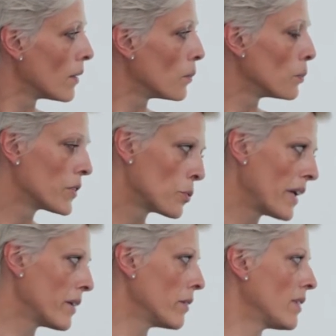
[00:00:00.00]
But
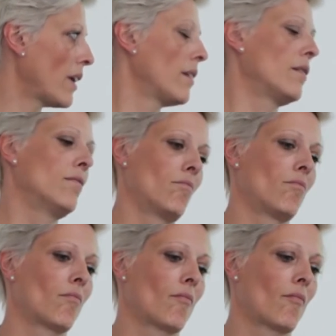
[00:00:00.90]
rather than
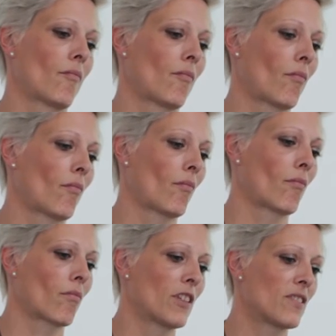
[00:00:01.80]

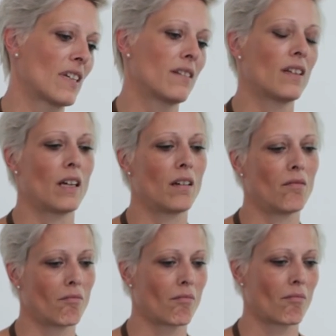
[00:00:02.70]

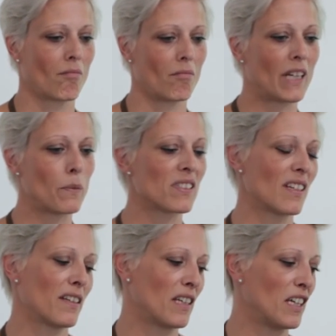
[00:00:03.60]
sending
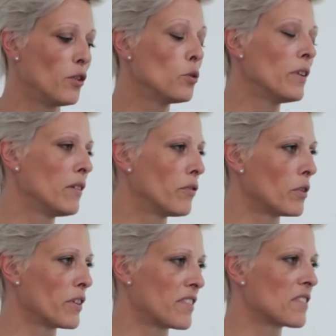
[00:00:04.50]
you
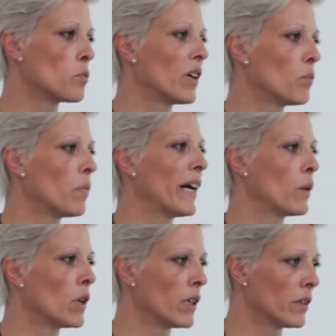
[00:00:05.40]
invoices one by
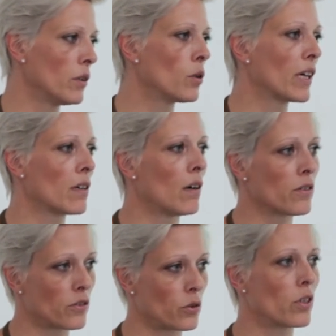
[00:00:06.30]
one, you can
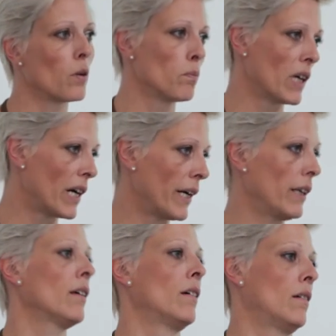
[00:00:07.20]
also
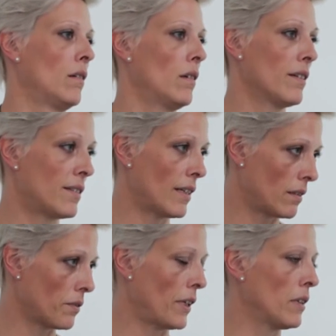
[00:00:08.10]
combine a set
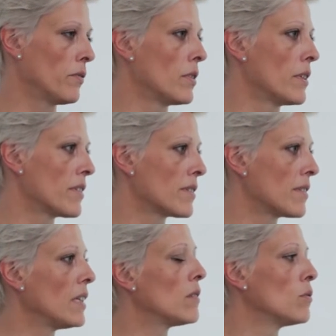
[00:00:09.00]
of invoices
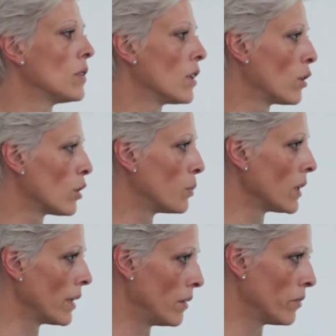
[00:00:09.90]
into a
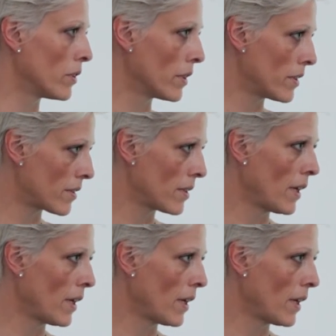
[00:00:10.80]
global invoice.